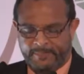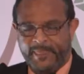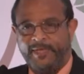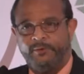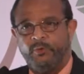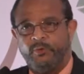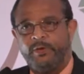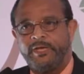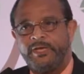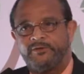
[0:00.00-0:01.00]
and what
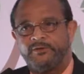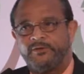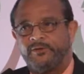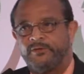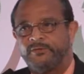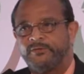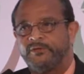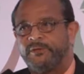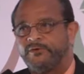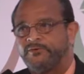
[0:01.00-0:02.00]
we need to do to
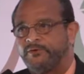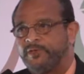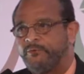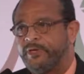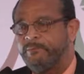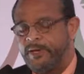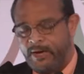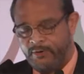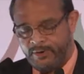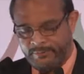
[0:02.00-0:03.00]
make sure that we empower.